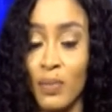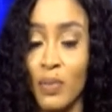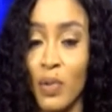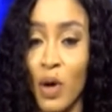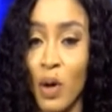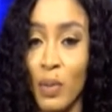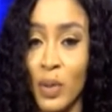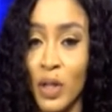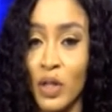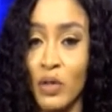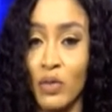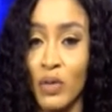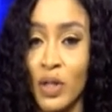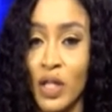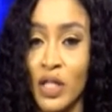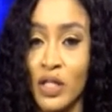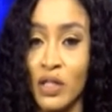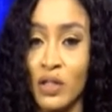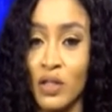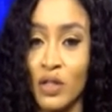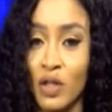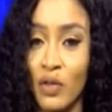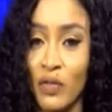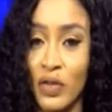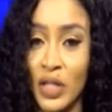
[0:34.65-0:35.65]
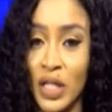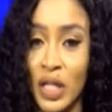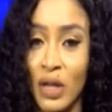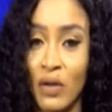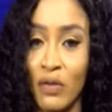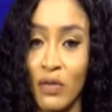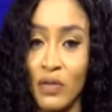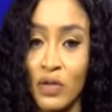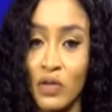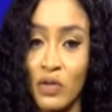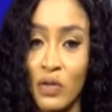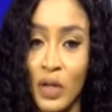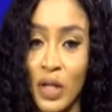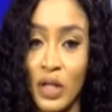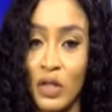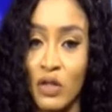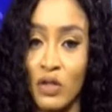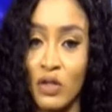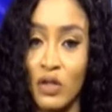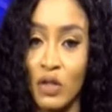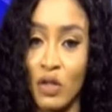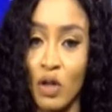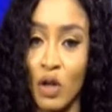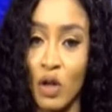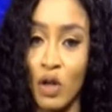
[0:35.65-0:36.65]
public relations officer of Trade
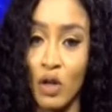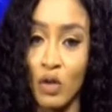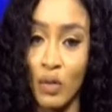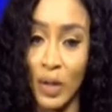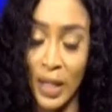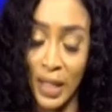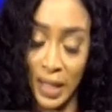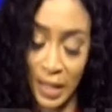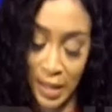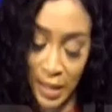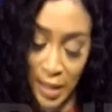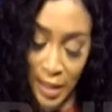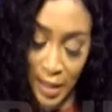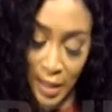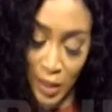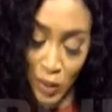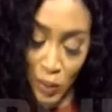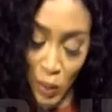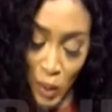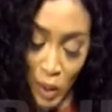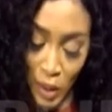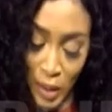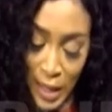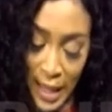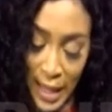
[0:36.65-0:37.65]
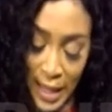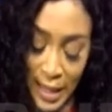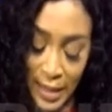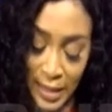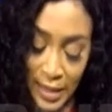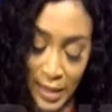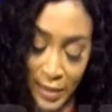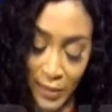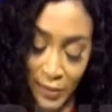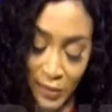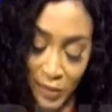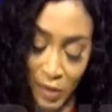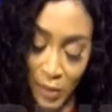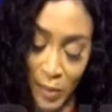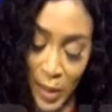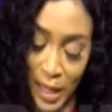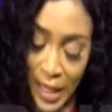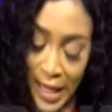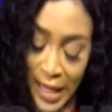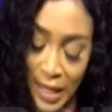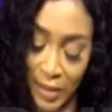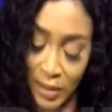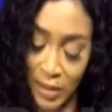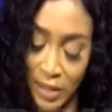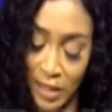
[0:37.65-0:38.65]
Union Congress, as well as a former
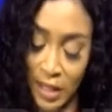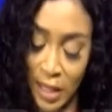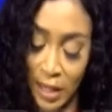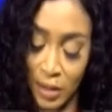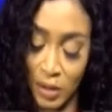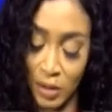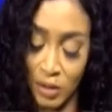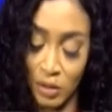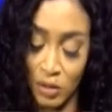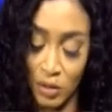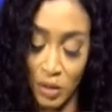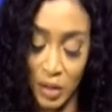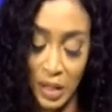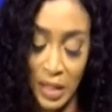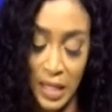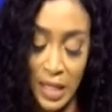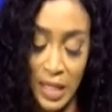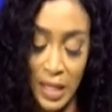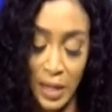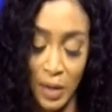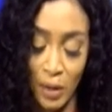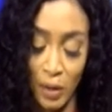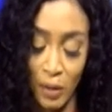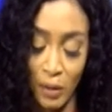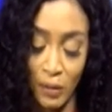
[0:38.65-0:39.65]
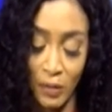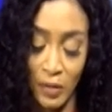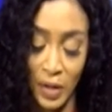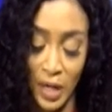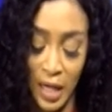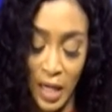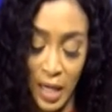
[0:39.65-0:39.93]
health sector trustee of